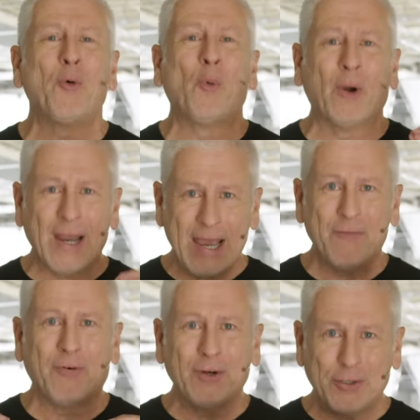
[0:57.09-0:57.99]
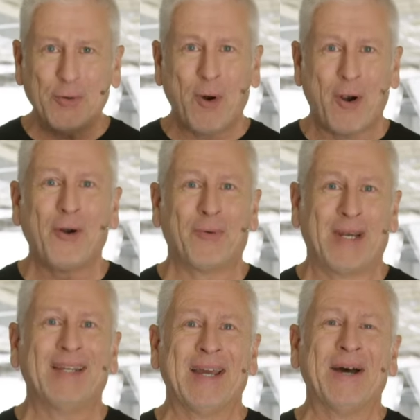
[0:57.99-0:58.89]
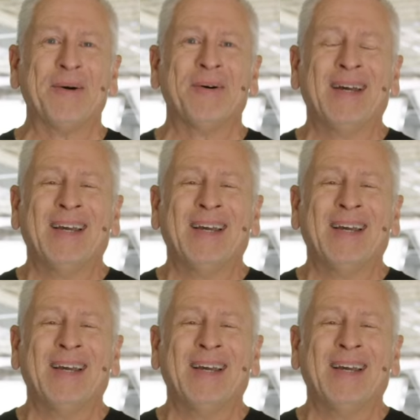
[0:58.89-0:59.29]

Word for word: wherever you are right now